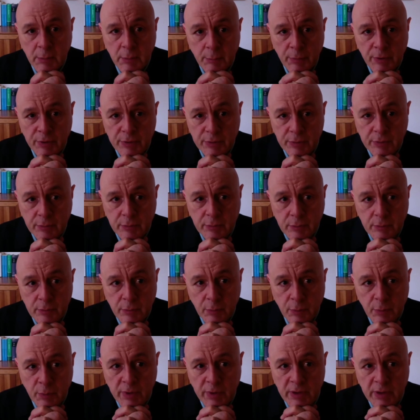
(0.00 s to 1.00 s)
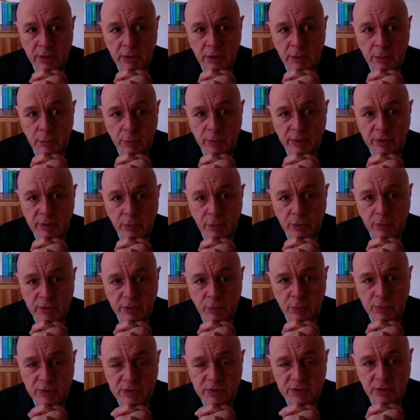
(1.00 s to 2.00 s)
But we thought it
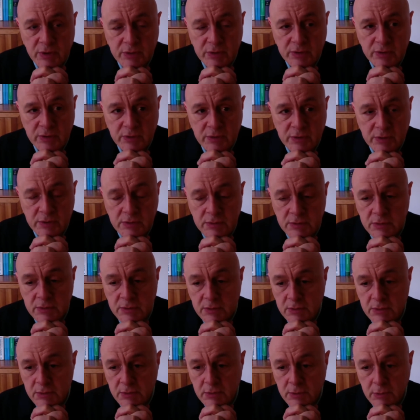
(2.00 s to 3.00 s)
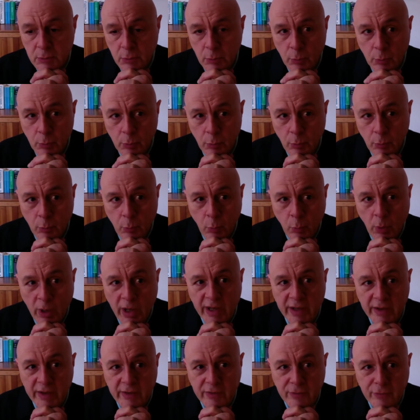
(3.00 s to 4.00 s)
was not
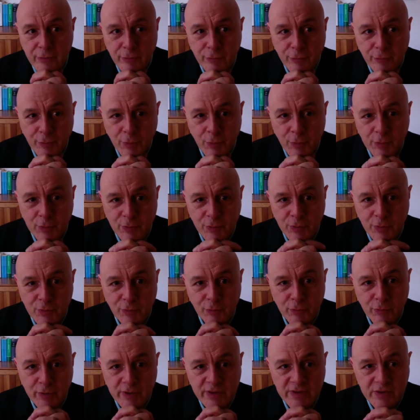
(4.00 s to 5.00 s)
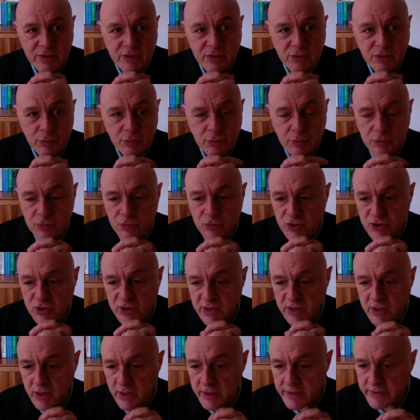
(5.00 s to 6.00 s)
wise for all sorts of reasons to
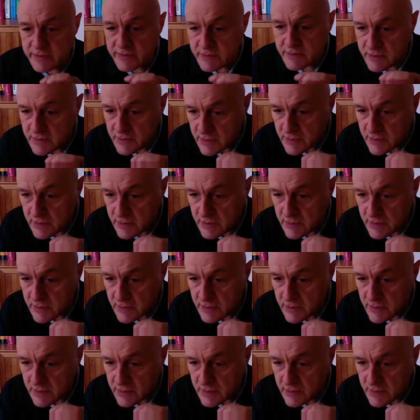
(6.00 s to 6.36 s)
share the list.